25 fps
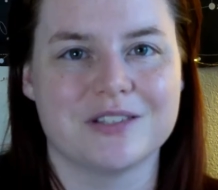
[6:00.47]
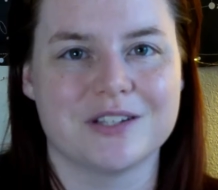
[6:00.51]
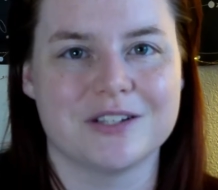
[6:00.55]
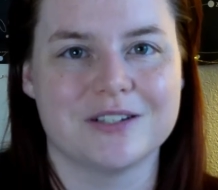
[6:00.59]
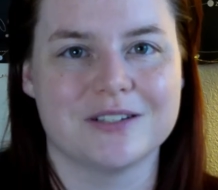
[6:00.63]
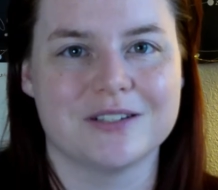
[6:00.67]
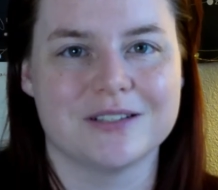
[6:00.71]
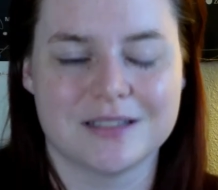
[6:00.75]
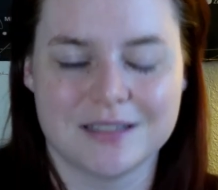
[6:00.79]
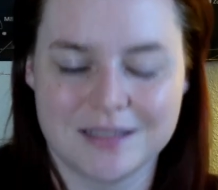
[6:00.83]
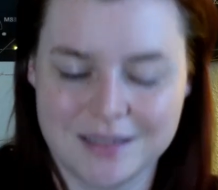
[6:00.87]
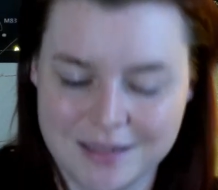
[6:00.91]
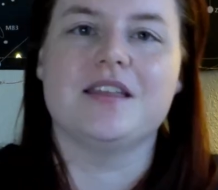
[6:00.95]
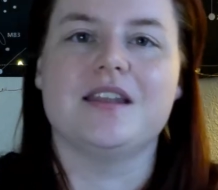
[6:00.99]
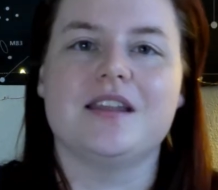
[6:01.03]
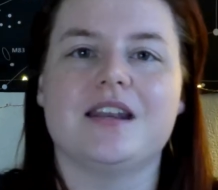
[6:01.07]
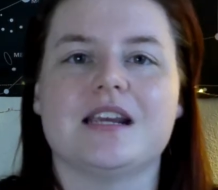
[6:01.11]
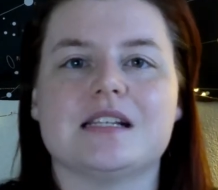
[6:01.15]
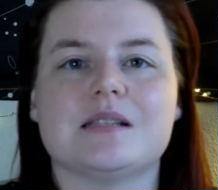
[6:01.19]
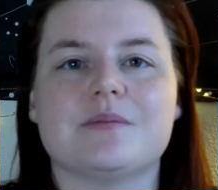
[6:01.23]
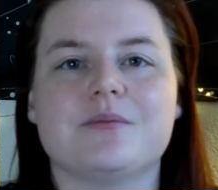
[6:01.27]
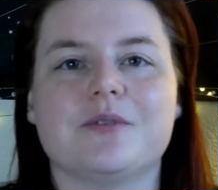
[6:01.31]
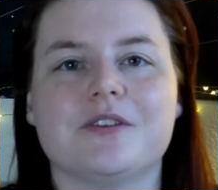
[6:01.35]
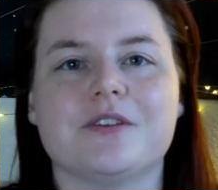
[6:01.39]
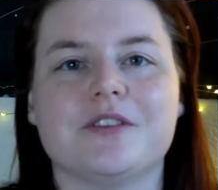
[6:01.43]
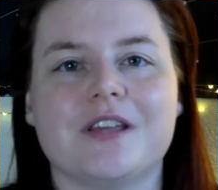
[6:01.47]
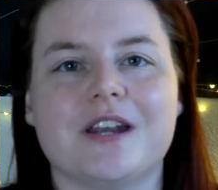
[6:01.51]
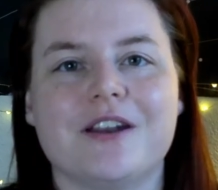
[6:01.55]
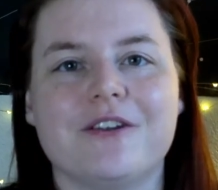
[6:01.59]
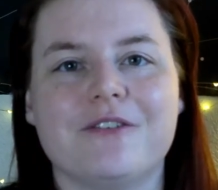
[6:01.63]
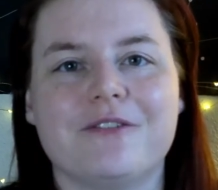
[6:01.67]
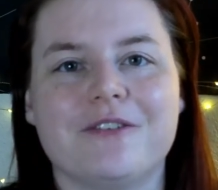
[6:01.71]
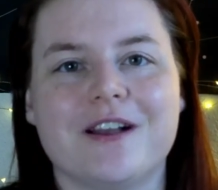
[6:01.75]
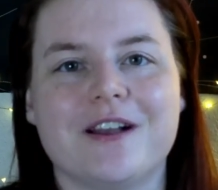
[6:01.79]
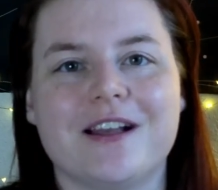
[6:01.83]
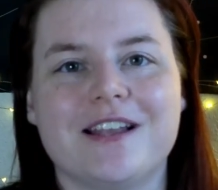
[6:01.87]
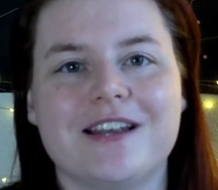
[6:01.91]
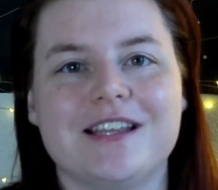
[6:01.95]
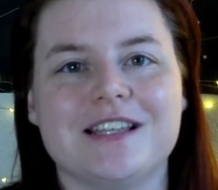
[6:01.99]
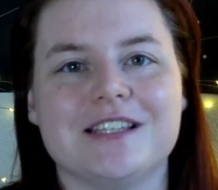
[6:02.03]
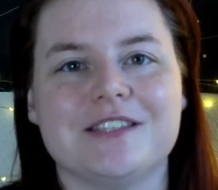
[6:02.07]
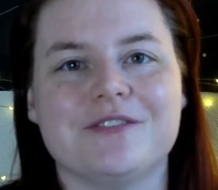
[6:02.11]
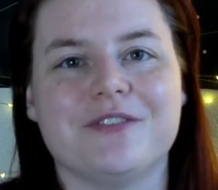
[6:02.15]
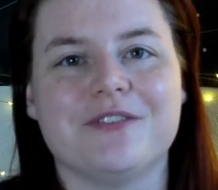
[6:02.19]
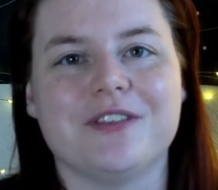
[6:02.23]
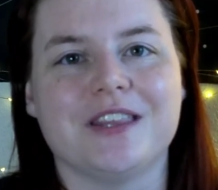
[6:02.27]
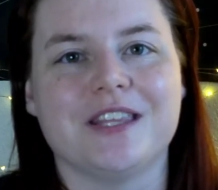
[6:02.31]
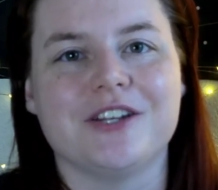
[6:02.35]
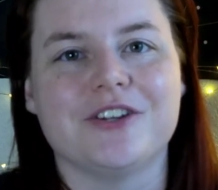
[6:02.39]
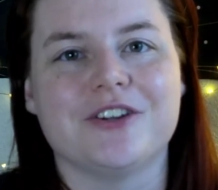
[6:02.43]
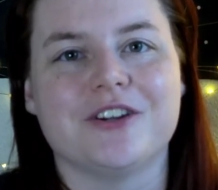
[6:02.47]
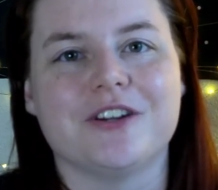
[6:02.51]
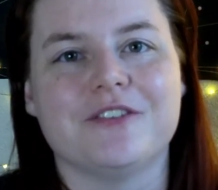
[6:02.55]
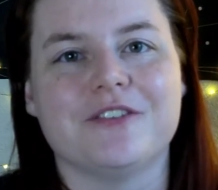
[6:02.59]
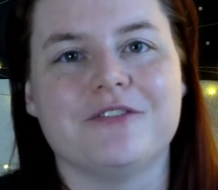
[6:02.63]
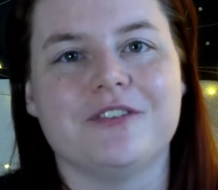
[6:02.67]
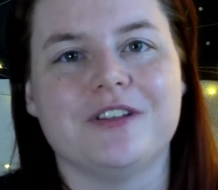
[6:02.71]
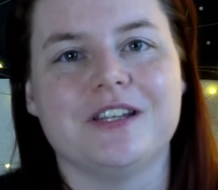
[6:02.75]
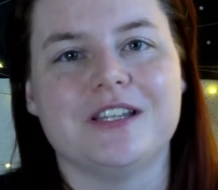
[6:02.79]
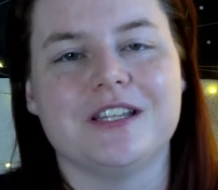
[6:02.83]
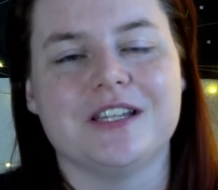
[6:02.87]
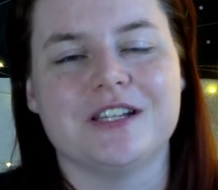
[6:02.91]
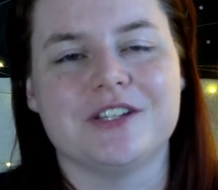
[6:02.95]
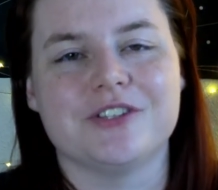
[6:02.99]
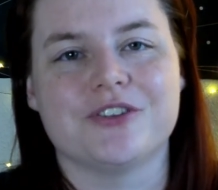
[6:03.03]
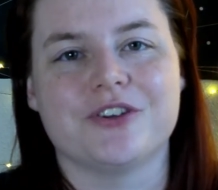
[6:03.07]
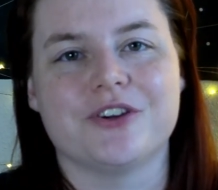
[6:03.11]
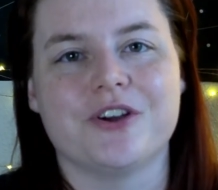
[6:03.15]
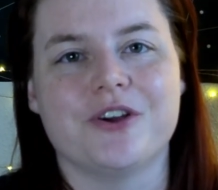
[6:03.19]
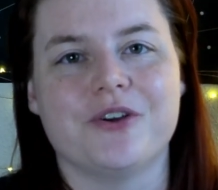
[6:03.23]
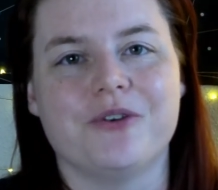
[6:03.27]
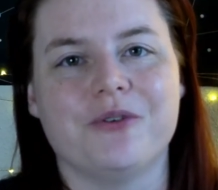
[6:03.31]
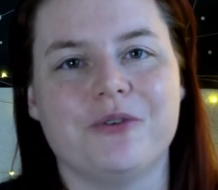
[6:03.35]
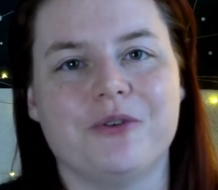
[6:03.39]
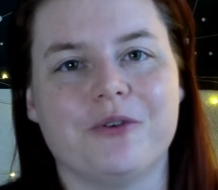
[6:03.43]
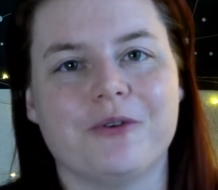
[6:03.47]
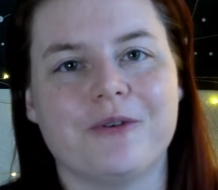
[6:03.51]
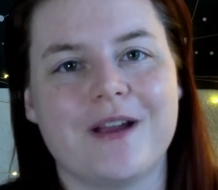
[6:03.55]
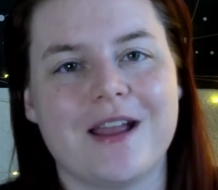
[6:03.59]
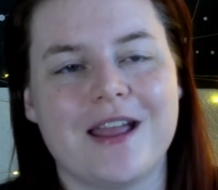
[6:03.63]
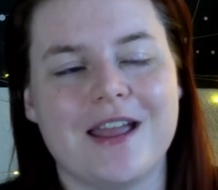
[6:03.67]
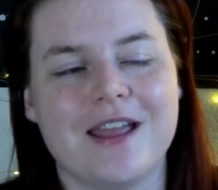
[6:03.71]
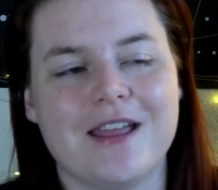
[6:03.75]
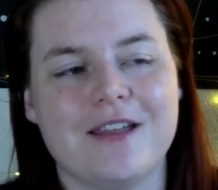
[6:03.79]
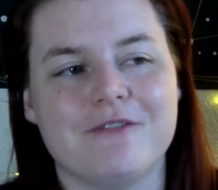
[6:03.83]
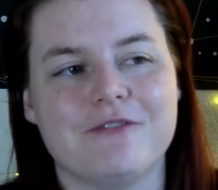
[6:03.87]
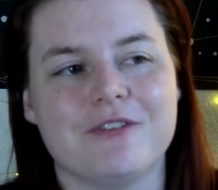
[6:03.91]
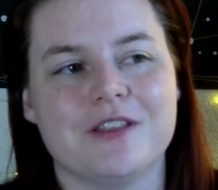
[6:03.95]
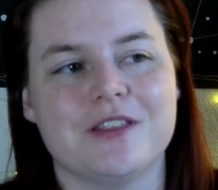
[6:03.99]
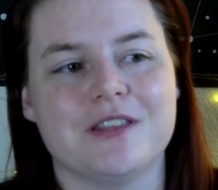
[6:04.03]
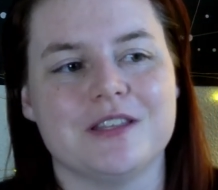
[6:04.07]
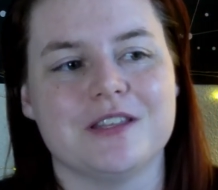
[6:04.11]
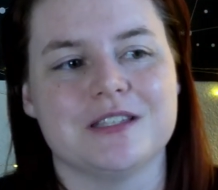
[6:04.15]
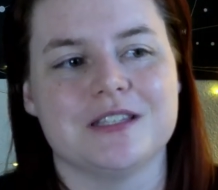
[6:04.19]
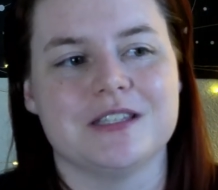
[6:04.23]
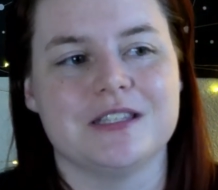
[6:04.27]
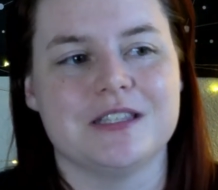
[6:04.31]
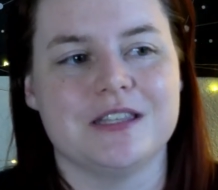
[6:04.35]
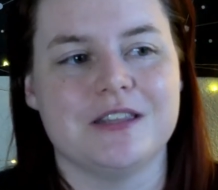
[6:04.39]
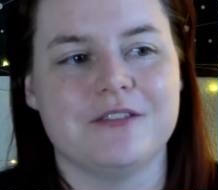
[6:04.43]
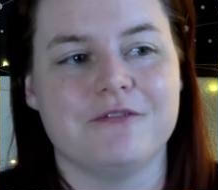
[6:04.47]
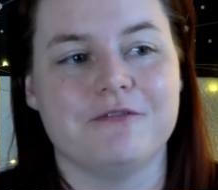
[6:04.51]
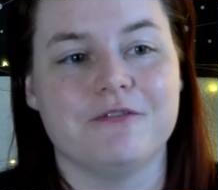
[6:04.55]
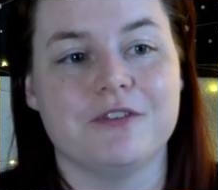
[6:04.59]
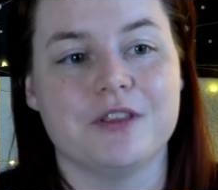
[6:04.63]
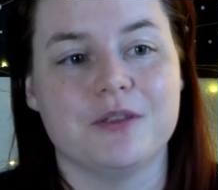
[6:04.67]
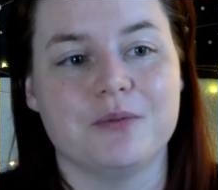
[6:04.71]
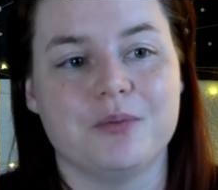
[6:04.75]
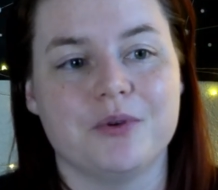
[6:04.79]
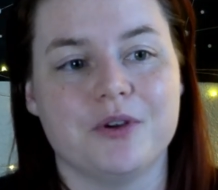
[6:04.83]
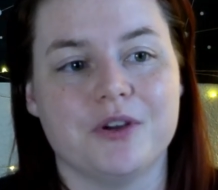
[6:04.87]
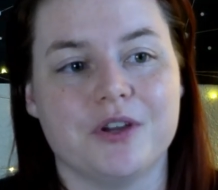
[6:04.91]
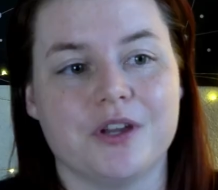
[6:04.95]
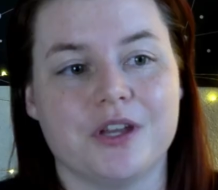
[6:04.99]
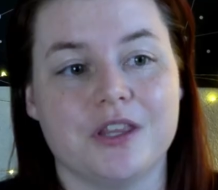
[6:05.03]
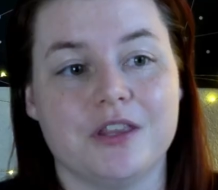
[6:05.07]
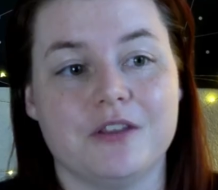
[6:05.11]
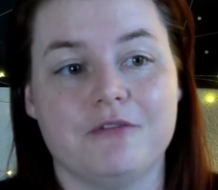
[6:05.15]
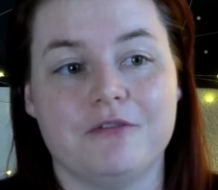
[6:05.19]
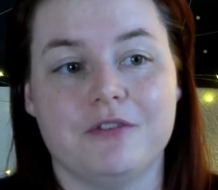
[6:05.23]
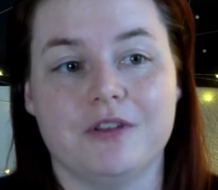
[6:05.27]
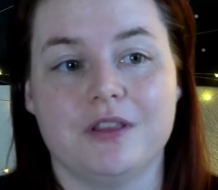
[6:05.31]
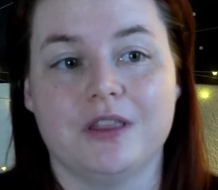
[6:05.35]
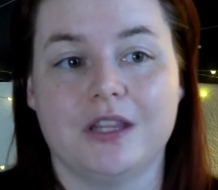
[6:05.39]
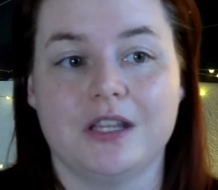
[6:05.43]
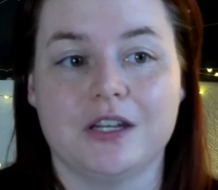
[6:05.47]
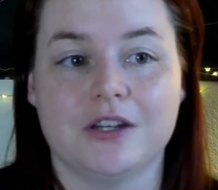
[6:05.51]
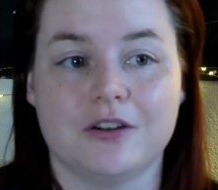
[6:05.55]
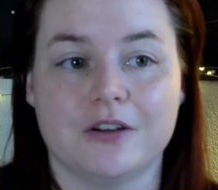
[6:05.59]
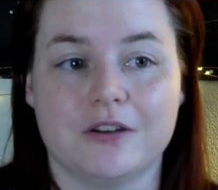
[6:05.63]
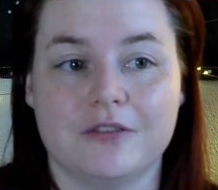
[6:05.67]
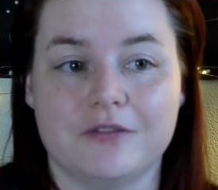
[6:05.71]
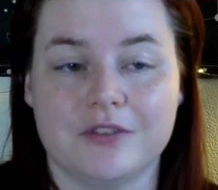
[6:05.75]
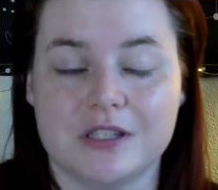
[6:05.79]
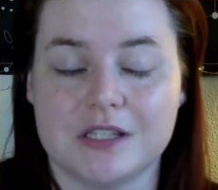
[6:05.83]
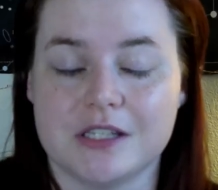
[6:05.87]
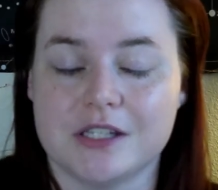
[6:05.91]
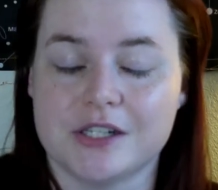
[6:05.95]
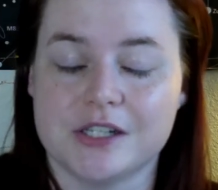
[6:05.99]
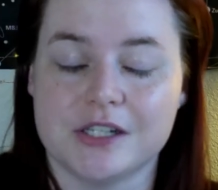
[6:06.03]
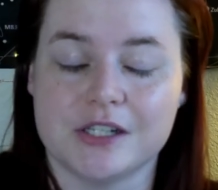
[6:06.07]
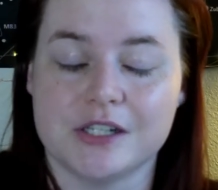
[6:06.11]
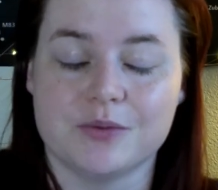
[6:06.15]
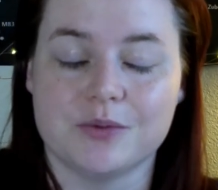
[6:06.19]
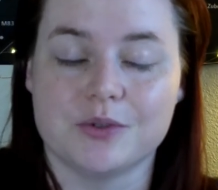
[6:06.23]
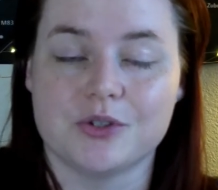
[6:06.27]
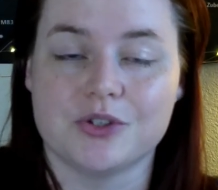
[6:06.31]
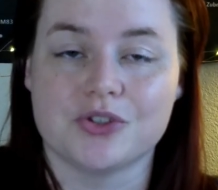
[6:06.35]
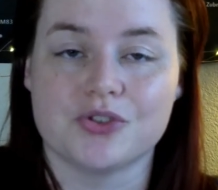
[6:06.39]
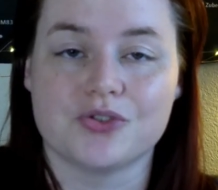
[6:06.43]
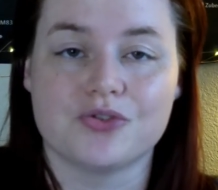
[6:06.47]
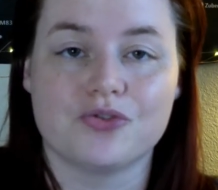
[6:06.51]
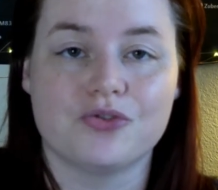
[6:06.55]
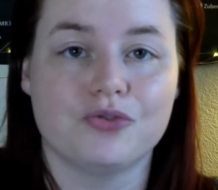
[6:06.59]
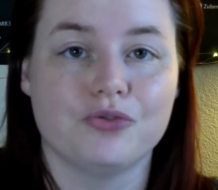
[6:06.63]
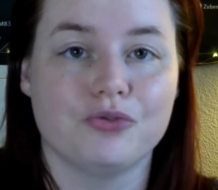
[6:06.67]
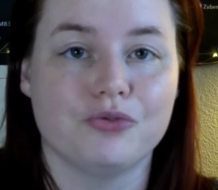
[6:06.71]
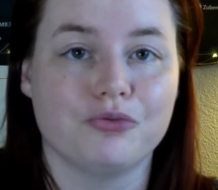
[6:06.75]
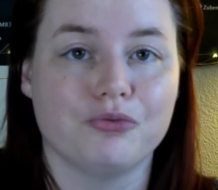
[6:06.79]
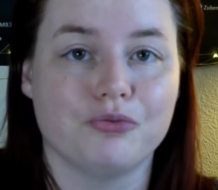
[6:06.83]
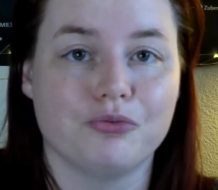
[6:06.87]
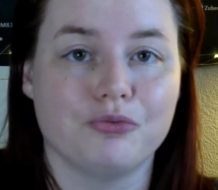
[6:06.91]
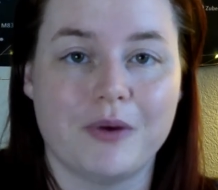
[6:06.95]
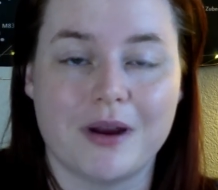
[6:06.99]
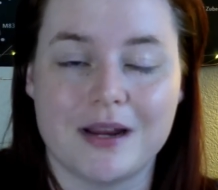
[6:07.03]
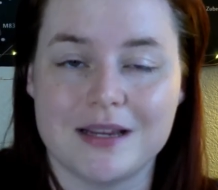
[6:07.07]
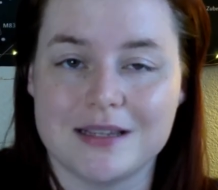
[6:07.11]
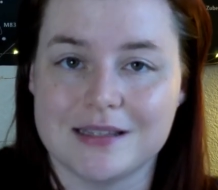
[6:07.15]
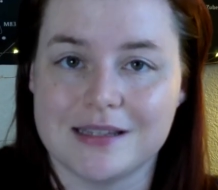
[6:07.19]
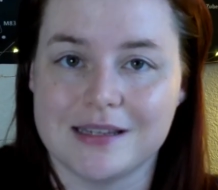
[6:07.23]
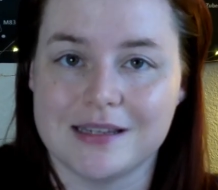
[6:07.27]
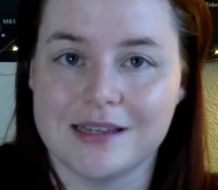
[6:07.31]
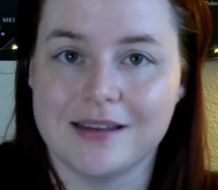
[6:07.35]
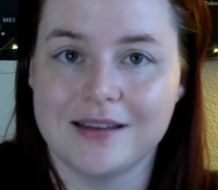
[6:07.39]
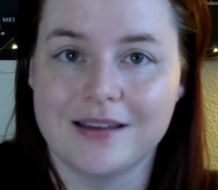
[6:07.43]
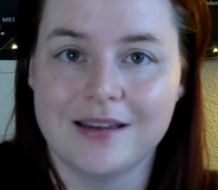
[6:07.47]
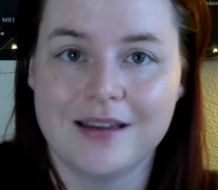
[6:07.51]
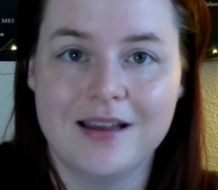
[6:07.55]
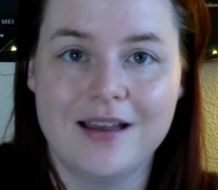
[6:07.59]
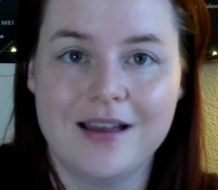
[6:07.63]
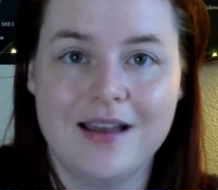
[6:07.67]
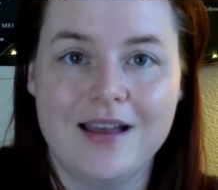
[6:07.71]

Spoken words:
stars. The next book that I read is Finley Donovan Digs Her Own Grave. This is the 5th book in the Finley Donovan series, which is crazy.